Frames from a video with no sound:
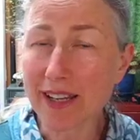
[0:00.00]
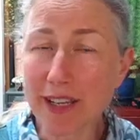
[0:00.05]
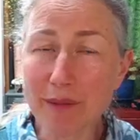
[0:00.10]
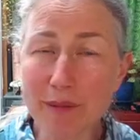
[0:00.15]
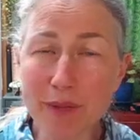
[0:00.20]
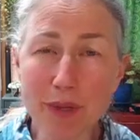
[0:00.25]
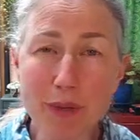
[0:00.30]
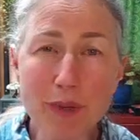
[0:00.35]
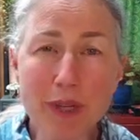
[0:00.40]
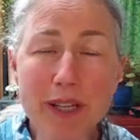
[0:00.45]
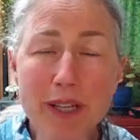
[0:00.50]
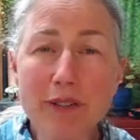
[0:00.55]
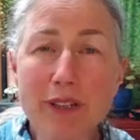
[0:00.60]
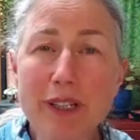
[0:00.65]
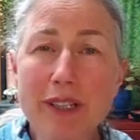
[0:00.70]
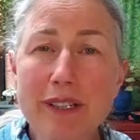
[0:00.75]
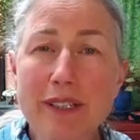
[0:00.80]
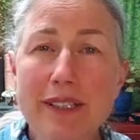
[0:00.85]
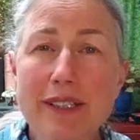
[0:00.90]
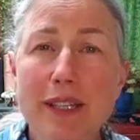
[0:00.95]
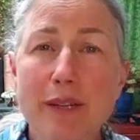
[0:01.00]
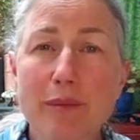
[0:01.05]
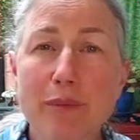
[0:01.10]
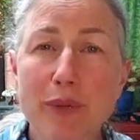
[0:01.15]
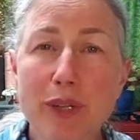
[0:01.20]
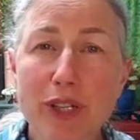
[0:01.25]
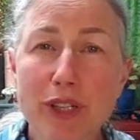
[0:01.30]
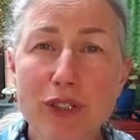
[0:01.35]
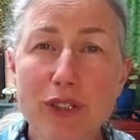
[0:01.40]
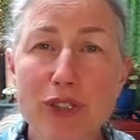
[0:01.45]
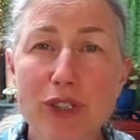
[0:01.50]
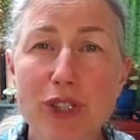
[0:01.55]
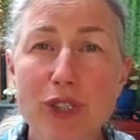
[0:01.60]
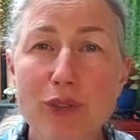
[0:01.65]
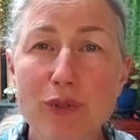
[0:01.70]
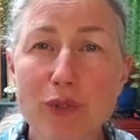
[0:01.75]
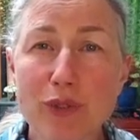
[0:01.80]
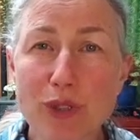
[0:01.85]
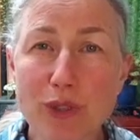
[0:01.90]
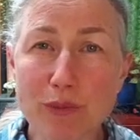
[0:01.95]
be whatever it is that brings
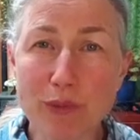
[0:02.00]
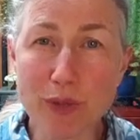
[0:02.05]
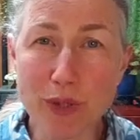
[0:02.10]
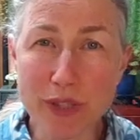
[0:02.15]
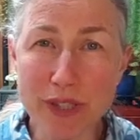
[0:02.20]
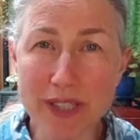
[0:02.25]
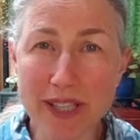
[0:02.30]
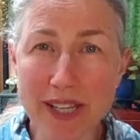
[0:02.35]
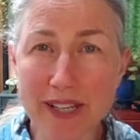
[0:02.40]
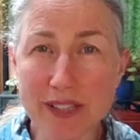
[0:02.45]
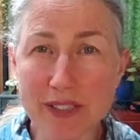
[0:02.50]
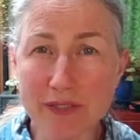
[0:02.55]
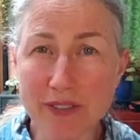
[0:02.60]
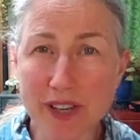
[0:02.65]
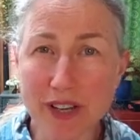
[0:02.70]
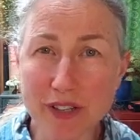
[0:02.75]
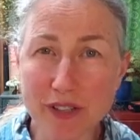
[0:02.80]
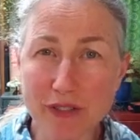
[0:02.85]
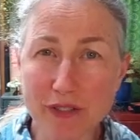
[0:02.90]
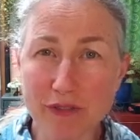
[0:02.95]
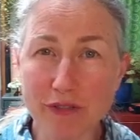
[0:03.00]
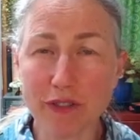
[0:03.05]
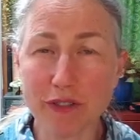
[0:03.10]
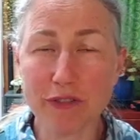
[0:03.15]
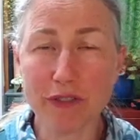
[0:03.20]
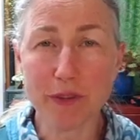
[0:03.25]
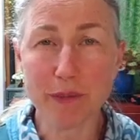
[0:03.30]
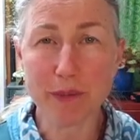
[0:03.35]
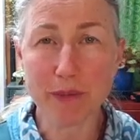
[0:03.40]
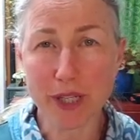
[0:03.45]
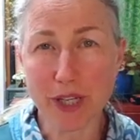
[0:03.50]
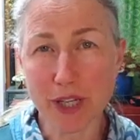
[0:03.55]
you to more satisfaction, fulfillment,